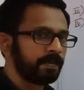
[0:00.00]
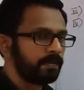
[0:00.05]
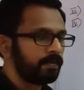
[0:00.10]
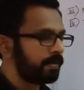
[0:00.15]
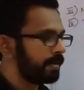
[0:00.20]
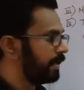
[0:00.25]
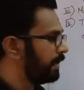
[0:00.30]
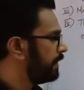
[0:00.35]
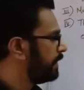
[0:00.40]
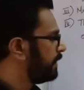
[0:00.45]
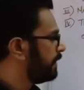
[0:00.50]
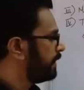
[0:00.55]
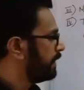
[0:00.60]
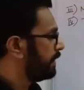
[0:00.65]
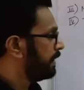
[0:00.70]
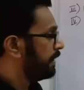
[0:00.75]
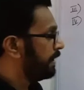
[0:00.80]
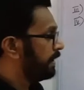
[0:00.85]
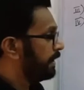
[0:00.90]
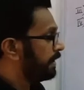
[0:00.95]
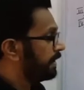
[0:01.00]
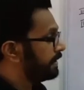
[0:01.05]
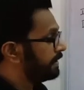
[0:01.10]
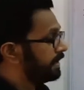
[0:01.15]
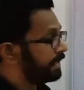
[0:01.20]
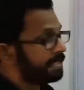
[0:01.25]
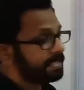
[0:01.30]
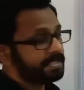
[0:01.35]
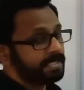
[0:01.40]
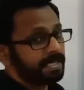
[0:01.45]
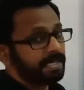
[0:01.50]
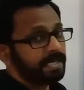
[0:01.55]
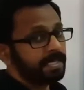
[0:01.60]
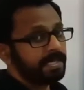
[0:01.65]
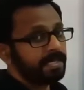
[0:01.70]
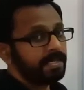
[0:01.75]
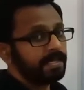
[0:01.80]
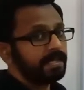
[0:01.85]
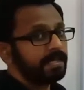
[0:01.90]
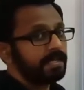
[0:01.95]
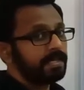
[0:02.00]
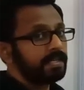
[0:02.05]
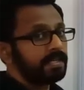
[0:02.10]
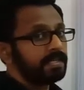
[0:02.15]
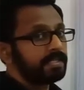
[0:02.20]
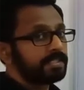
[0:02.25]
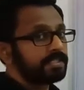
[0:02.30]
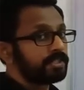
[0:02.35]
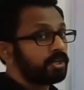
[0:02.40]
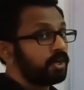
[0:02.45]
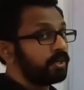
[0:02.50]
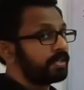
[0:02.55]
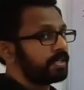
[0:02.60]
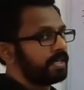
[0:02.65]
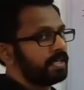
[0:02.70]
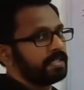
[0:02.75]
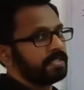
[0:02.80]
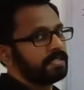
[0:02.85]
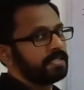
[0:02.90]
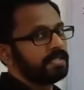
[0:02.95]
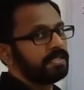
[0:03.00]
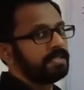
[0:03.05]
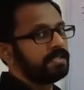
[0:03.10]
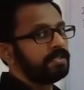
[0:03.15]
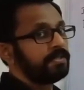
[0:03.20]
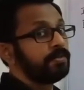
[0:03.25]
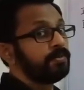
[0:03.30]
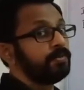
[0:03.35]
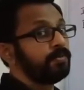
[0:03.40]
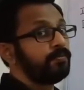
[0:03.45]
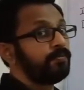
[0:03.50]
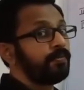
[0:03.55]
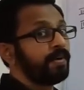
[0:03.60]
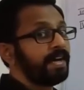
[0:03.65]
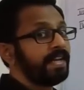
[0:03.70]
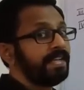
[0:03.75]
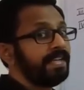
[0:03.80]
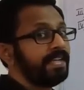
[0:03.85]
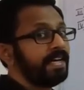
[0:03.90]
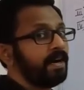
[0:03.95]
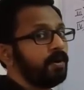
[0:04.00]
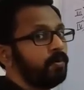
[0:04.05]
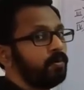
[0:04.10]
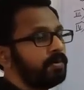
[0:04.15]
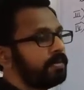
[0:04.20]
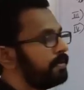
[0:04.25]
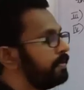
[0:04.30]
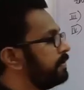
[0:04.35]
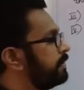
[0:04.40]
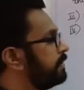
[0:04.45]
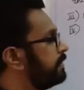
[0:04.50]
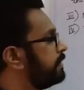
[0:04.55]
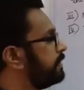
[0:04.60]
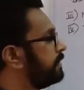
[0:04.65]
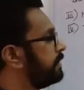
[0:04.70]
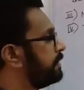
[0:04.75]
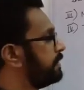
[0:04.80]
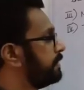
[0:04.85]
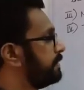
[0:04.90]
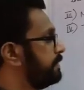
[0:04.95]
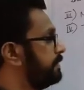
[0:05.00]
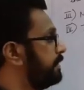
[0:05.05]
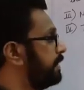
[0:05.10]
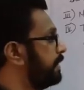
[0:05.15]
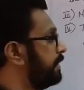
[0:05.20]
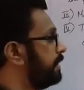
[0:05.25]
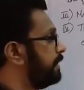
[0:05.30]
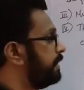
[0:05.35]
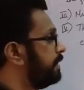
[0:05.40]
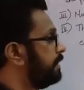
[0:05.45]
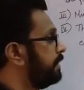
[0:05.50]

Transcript: Okay, there is a shortcut to find out the